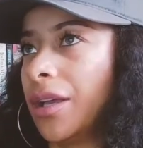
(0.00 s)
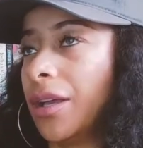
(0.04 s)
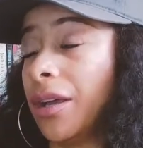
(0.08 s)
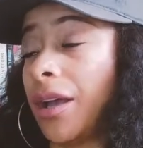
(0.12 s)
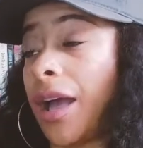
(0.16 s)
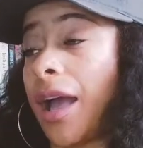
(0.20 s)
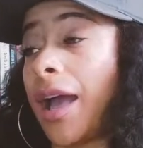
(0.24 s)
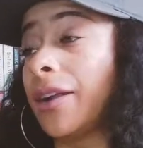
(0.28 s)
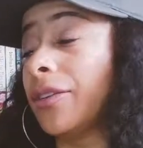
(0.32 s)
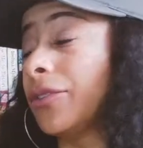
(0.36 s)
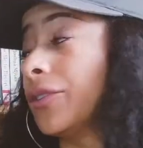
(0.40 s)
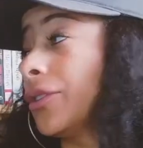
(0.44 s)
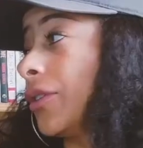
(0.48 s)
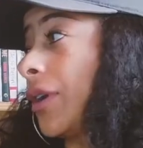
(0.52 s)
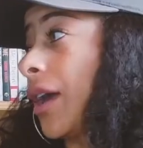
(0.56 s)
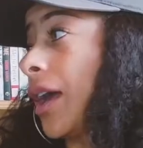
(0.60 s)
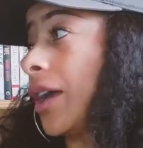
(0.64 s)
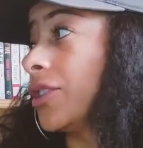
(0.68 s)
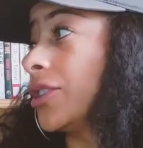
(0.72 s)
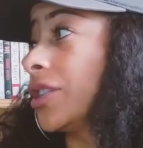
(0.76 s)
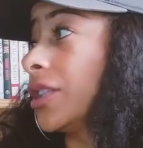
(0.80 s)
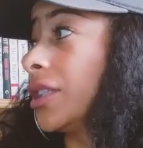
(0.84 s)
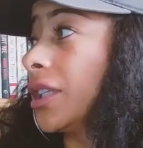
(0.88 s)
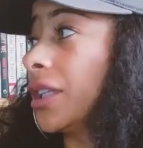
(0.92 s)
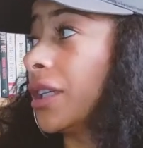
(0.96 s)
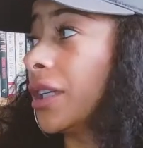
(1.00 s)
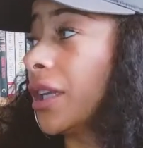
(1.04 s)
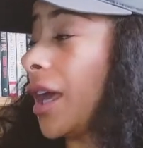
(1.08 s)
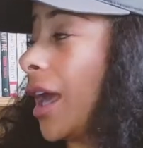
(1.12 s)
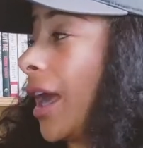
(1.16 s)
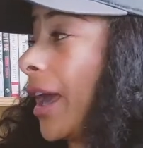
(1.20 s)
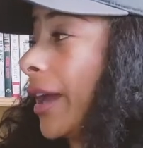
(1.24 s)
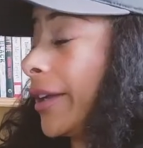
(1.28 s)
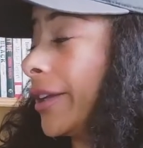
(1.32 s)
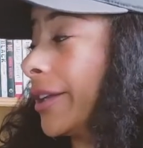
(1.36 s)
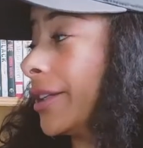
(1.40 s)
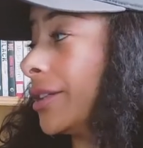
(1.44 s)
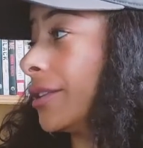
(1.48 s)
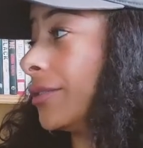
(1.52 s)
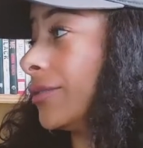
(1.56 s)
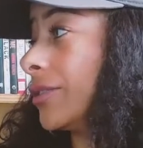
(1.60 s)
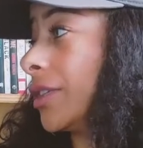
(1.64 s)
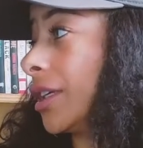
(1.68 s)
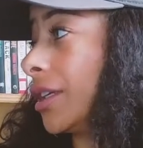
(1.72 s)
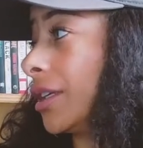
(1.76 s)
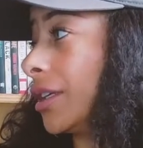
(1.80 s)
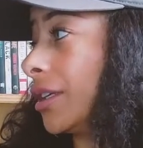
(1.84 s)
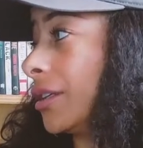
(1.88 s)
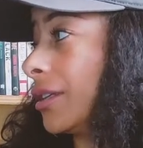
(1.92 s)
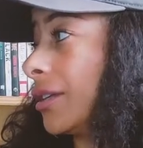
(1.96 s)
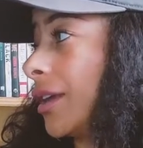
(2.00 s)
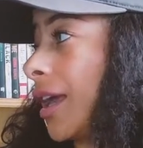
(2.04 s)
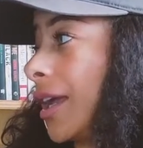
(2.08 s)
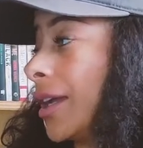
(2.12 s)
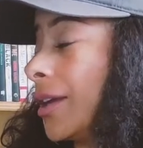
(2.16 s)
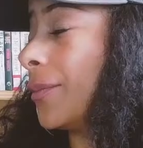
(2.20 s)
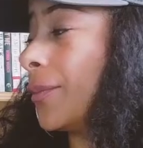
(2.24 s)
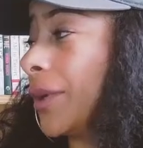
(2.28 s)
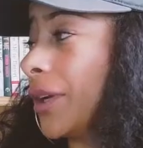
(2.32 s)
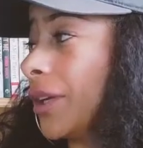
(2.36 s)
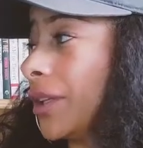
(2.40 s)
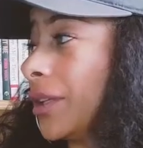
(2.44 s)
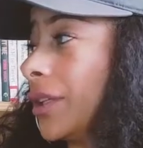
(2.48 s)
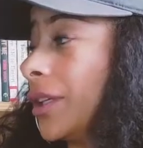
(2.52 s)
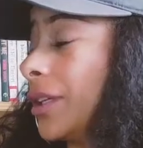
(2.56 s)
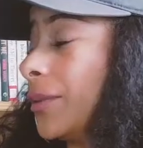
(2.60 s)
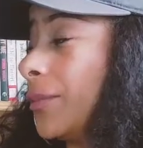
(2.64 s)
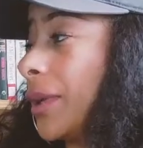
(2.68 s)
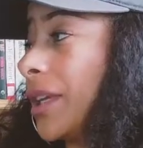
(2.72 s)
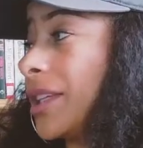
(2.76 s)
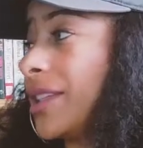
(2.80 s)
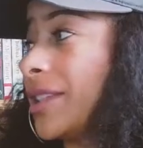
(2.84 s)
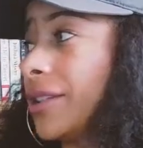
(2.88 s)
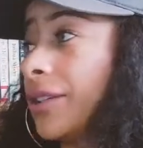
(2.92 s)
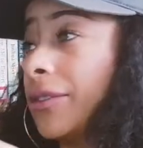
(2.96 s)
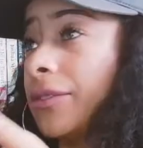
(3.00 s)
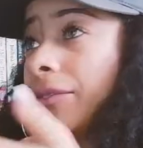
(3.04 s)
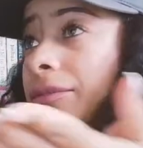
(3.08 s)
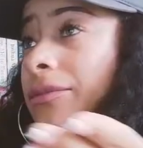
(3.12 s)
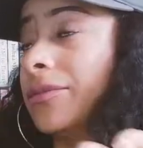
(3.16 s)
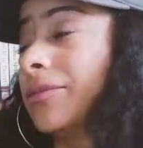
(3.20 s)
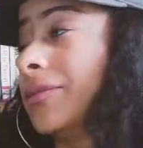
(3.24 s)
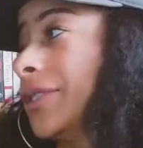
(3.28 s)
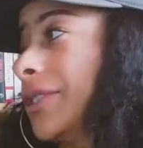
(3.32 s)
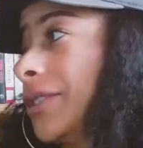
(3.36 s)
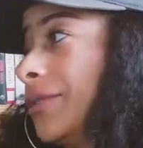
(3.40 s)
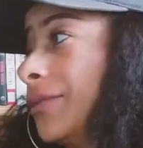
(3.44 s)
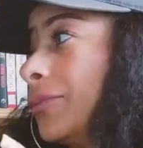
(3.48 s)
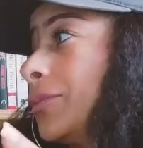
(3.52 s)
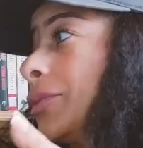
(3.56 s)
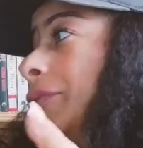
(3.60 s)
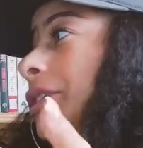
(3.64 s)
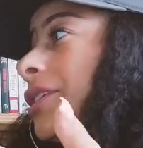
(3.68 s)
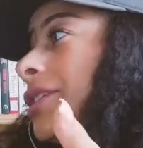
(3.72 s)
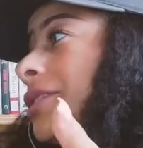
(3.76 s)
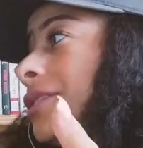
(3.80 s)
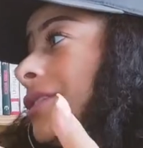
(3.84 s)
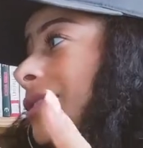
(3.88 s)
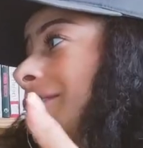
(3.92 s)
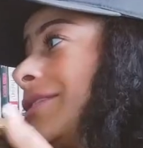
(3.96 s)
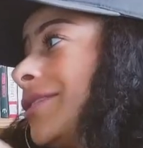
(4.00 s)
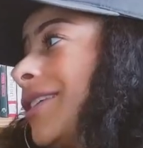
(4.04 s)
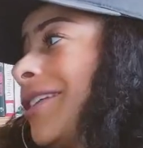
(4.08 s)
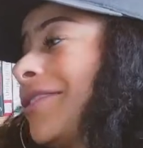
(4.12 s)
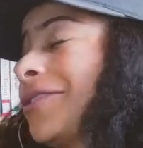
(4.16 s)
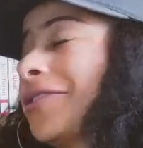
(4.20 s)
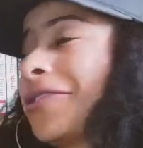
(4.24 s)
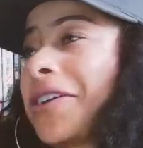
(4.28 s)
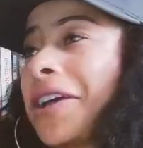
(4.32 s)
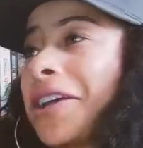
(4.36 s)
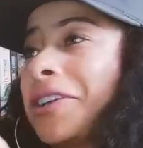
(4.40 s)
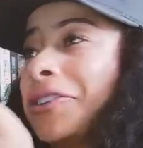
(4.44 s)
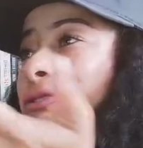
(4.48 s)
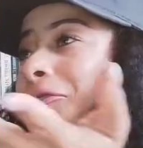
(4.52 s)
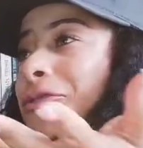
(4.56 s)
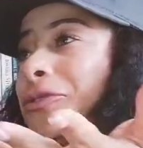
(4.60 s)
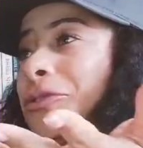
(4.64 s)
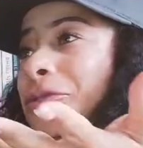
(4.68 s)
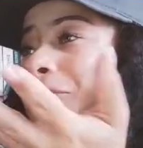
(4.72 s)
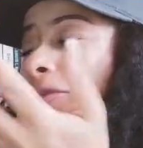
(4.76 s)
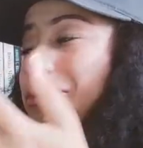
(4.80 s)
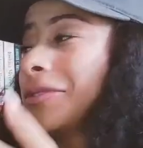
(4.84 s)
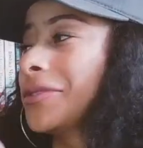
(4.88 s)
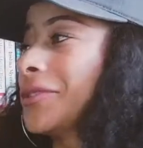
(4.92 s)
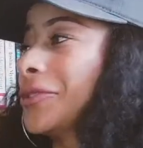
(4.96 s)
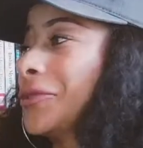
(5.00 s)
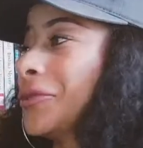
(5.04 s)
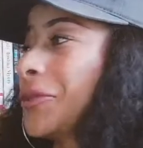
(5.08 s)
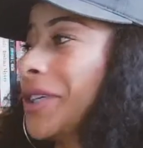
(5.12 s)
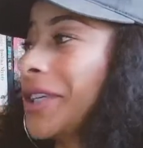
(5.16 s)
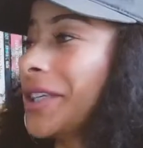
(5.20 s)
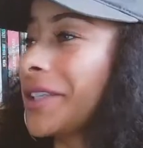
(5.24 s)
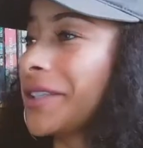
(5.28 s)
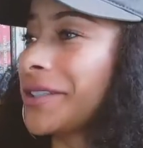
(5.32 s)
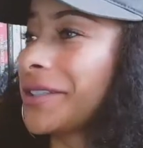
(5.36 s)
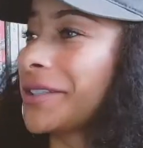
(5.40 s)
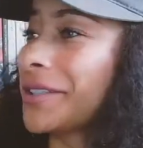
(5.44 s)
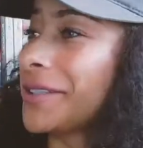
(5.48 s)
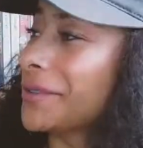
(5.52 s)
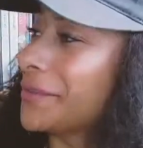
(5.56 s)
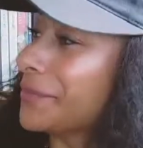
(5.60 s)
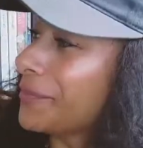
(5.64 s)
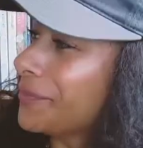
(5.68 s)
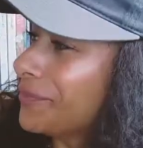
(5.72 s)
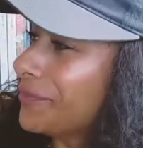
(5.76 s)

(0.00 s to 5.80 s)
I don't know how she did it. I couldn't have done it. I barely get myself different places. I don't know how you do it with 2 kids.